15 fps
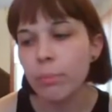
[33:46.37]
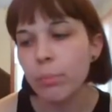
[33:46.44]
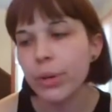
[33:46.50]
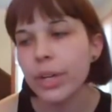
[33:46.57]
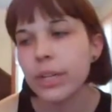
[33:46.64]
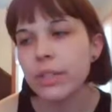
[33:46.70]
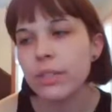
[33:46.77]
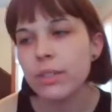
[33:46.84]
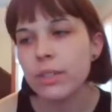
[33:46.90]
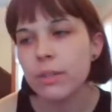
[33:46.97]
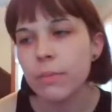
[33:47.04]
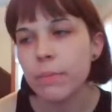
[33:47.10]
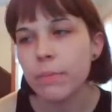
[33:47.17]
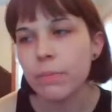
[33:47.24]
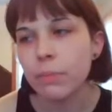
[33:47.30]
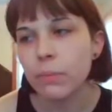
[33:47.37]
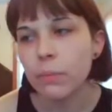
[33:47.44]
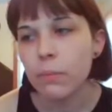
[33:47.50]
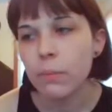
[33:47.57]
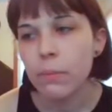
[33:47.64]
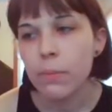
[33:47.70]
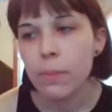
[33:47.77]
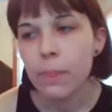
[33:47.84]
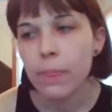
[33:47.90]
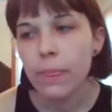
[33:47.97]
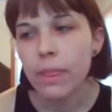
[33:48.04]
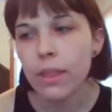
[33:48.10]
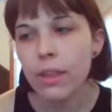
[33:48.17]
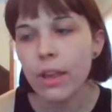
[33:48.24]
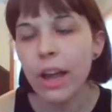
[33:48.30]
But
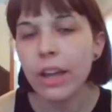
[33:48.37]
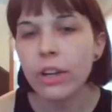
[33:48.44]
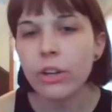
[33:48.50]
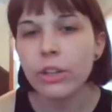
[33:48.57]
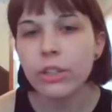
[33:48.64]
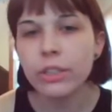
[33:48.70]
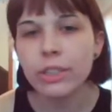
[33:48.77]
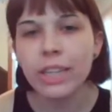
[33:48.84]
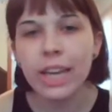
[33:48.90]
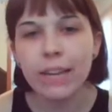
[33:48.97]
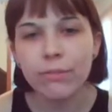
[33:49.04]
I currently